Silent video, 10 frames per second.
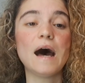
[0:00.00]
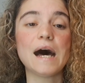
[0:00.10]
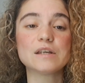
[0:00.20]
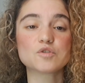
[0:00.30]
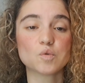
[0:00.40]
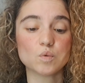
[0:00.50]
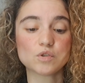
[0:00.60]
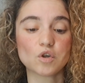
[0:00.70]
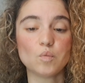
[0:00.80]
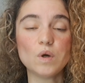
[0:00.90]
and
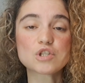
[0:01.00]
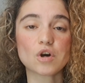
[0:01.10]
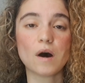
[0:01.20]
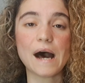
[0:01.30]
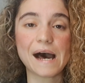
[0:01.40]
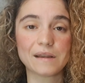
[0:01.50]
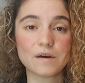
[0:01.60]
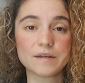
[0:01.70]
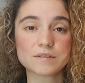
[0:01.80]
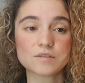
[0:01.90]
also which are
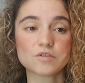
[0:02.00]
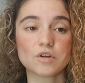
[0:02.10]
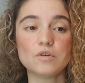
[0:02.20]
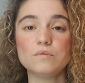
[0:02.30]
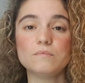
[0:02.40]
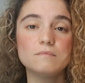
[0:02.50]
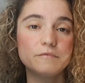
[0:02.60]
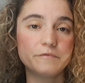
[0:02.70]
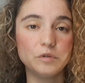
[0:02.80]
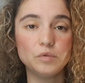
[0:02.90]
allies, so
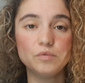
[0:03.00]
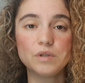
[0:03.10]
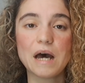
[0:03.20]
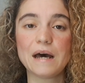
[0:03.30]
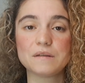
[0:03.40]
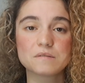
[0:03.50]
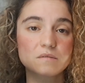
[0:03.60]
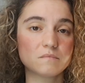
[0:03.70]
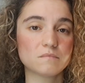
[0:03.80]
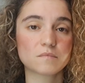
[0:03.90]
food and
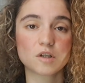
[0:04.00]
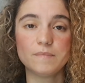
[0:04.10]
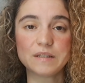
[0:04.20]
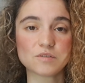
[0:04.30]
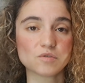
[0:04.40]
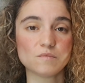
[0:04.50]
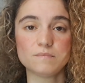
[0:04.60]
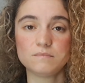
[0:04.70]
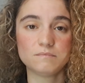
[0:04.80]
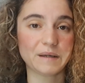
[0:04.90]
commensal
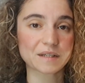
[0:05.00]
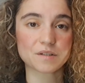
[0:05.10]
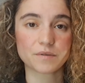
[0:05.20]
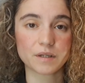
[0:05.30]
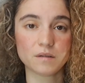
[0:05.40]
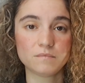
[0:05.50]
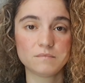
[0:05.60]
bacteria.